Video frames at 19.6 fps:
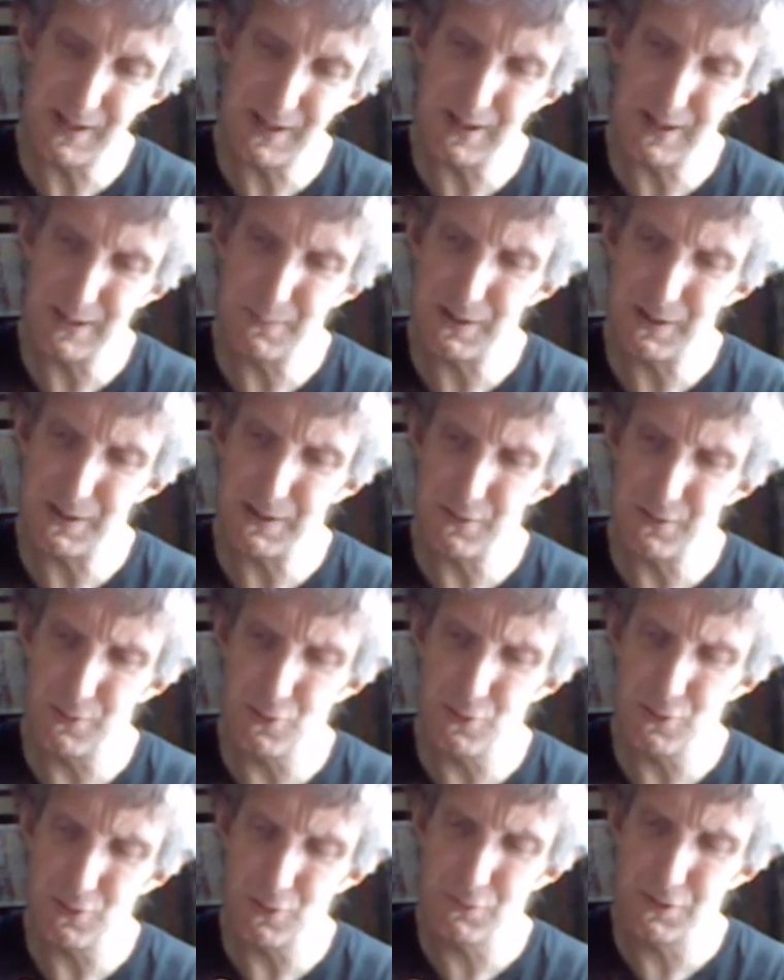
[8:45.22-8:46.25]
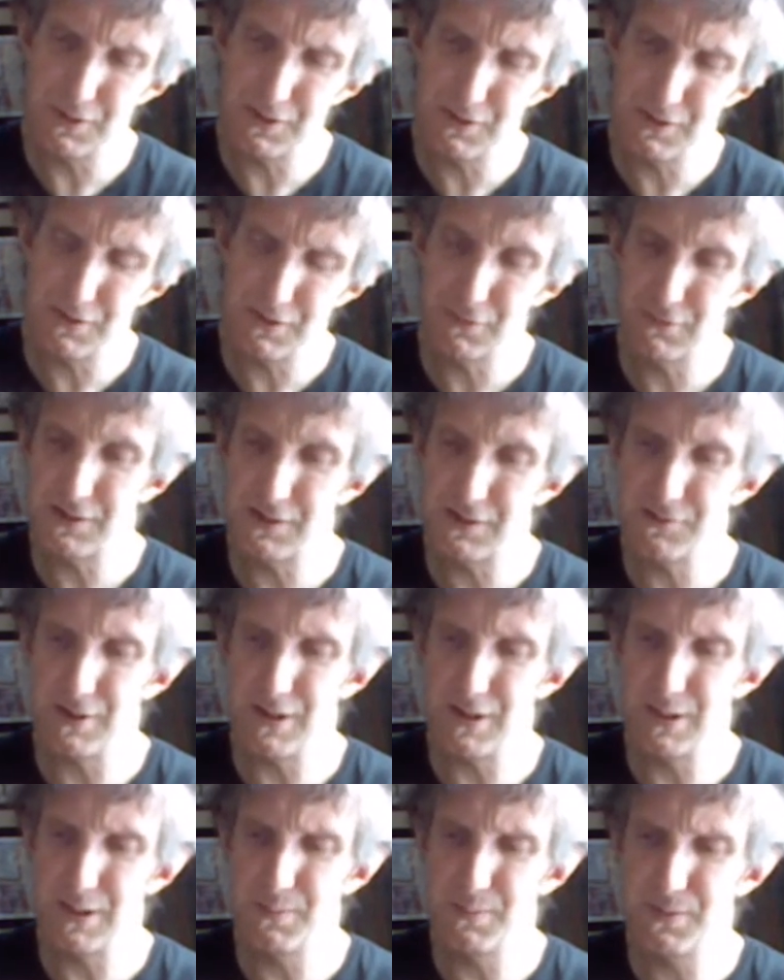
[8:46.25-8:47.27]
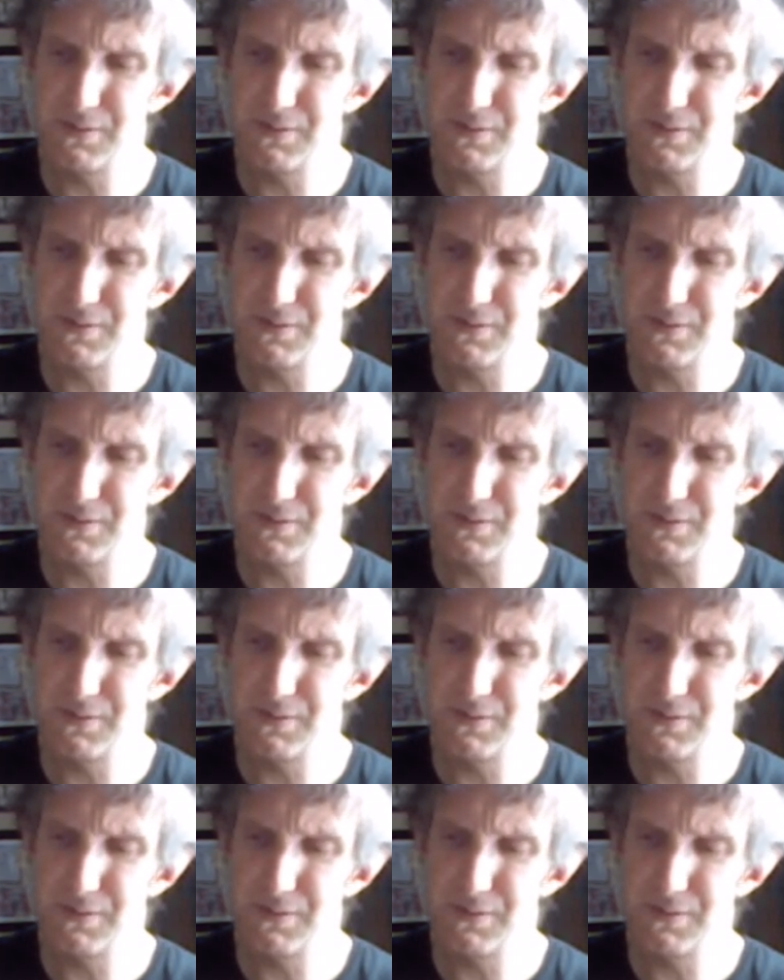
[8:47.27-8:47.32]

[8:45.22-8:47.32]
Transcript: a bit awkward to actually open,